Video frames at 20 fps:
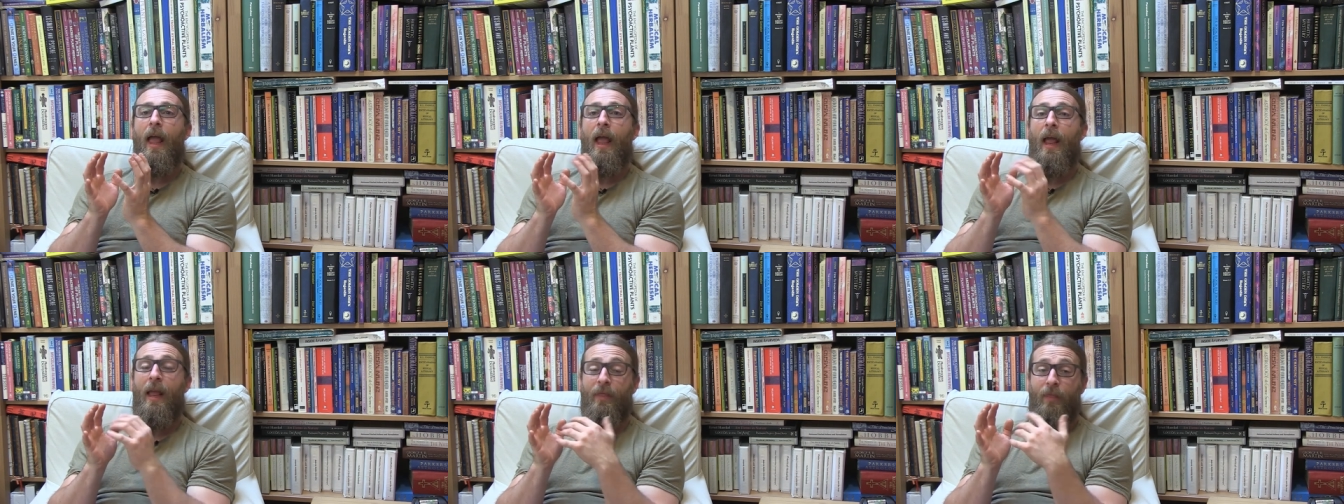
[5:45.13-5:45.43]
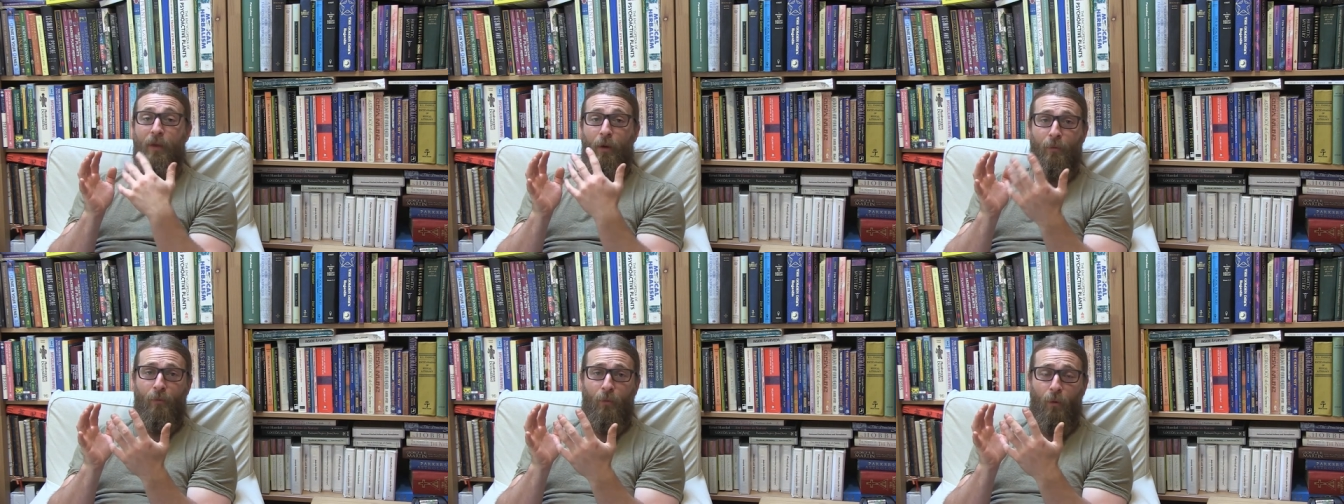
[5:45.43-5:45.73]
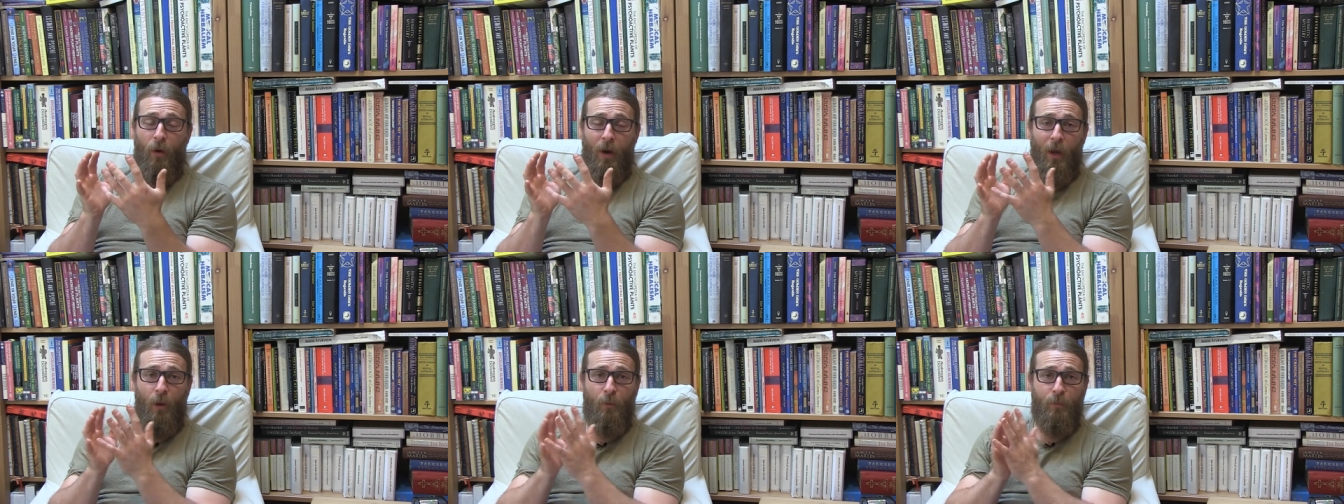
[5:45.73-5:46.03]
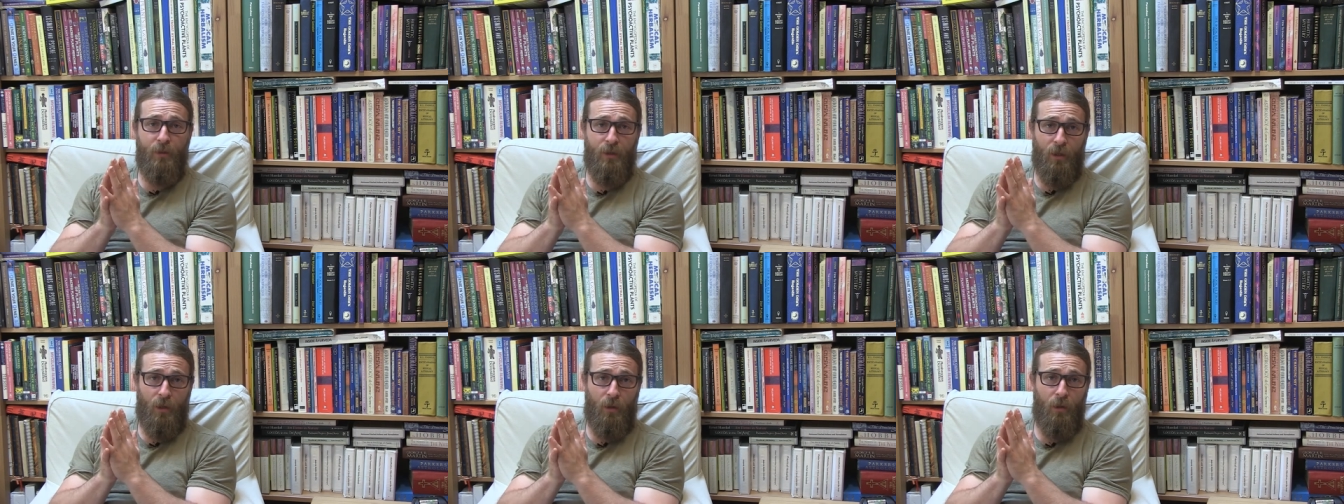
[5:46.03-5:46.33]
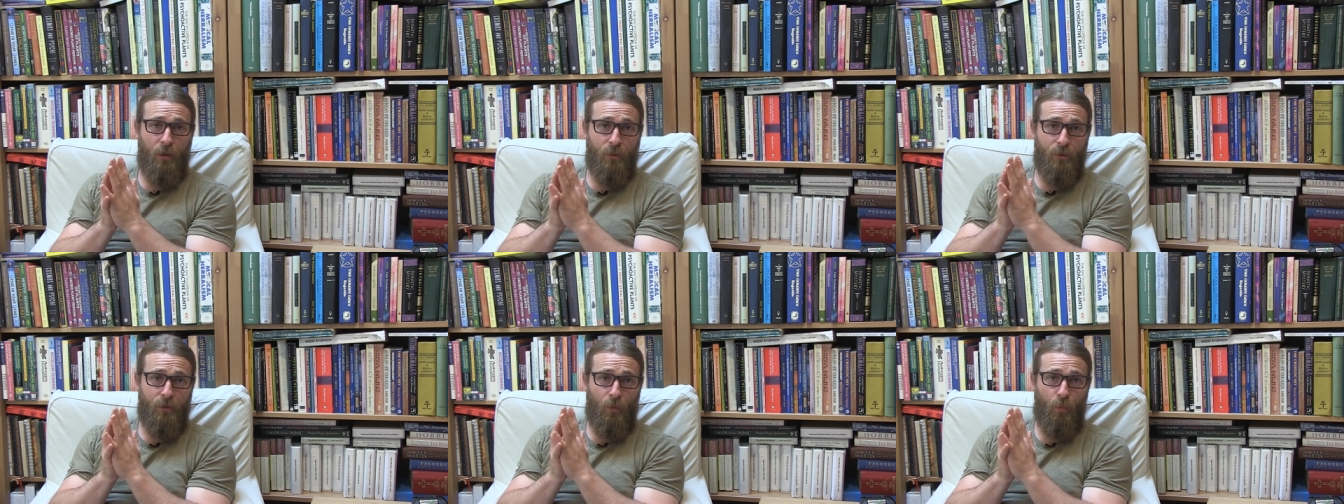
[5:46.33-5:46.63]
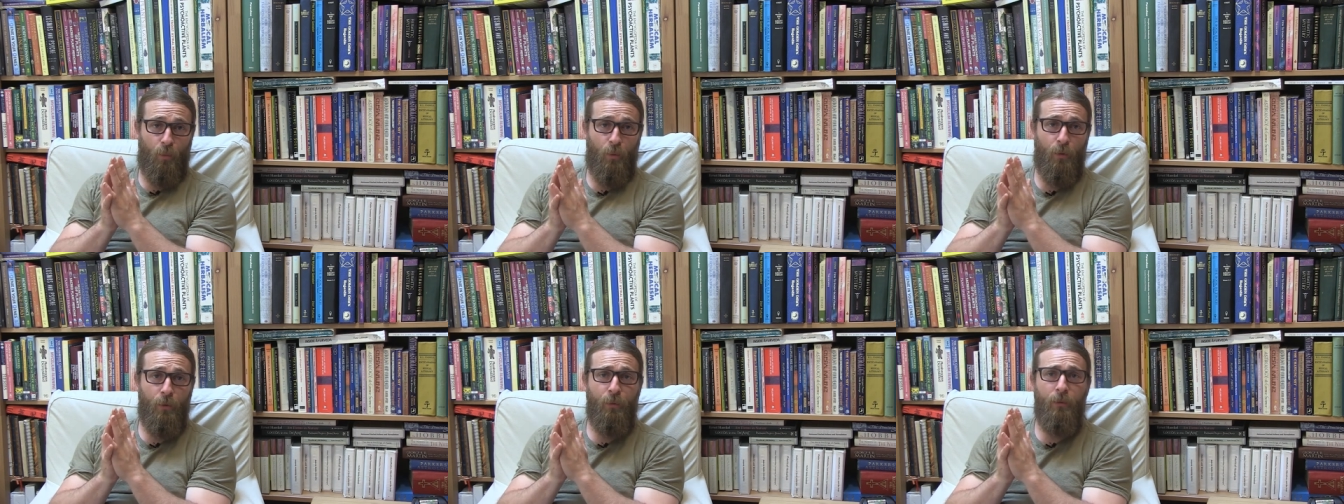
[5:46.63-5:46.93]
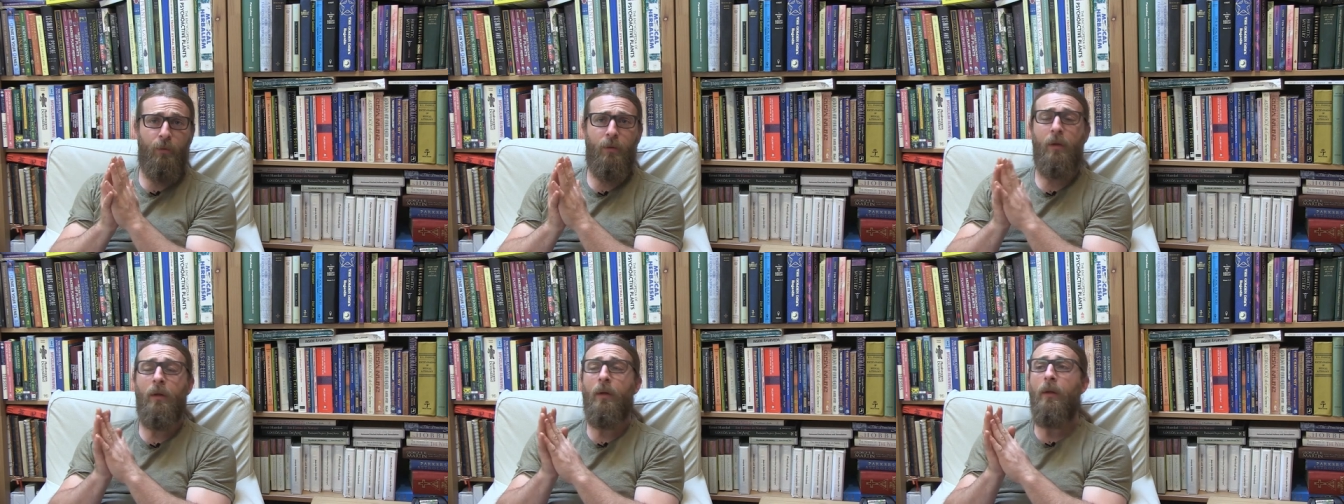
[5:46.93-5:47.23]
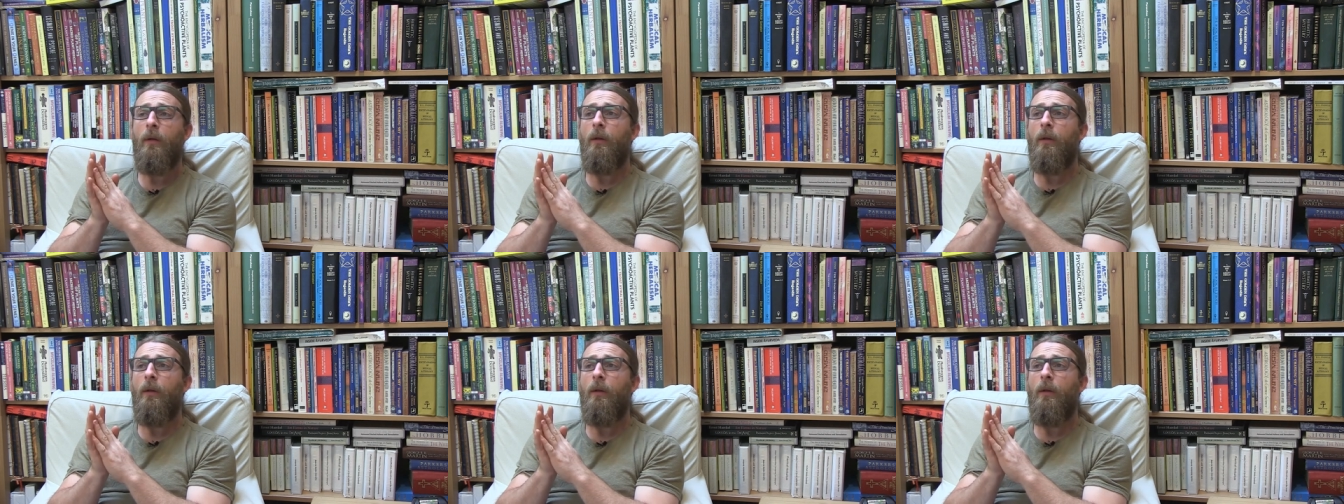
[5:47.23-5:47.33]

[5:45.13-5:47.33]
and therefore helps to close a wound.